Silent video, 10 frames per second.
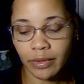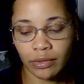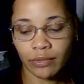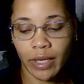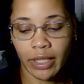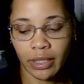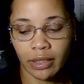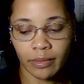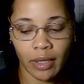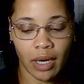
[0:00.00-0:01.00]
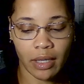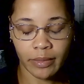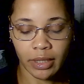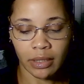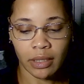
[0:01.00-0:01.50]
you racking up
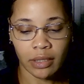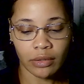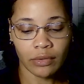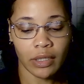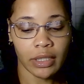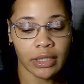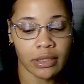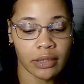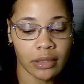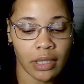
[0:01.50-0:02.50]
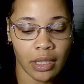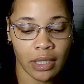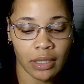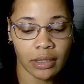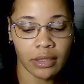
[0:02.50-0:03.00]
karma you're gonna uh,
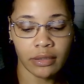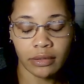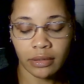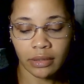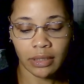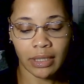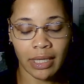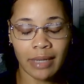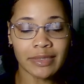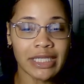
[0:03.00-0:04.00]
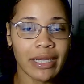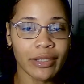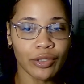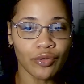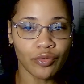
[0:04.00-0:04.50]
I'm
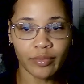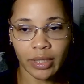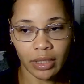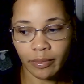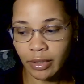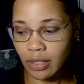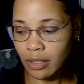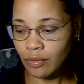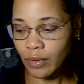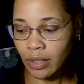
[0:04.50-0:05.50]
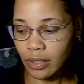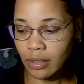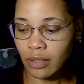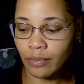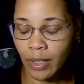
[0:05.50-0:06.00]
saying you, but it could be the other way
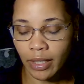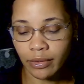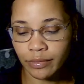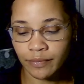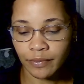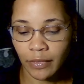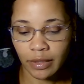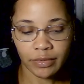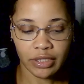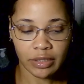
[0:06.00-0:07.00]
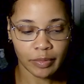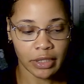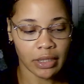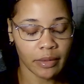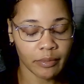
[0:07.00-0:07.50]
around. I'm just
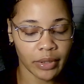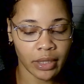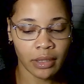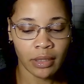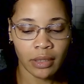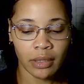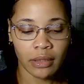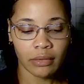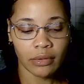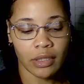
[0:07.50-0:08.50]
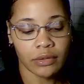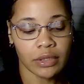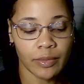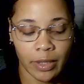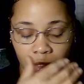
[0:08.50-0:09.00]
speaking, but you know,
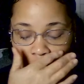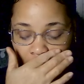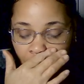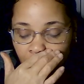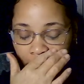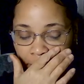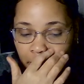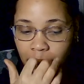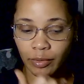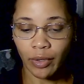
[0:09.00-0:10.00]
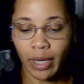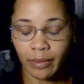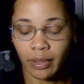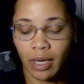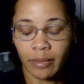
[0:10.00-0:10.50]
someone could be racking up
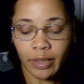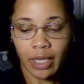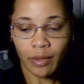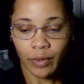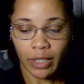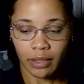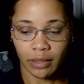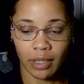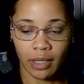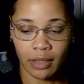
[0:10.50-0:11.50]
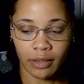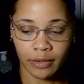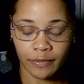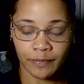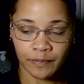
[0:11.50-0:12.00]
karma that way.
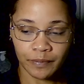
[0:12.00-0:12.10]
Um,